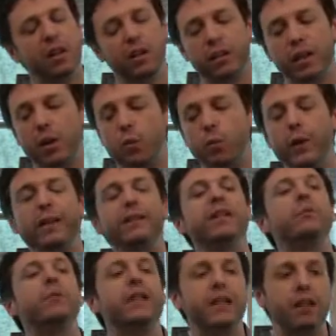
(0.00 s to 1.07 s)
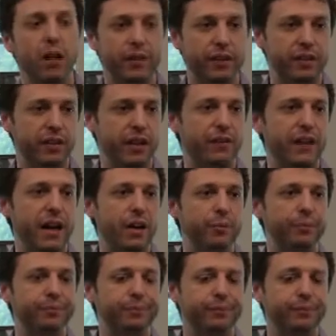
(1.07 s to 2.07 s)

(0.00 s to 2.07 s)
when can we get all this stuff out?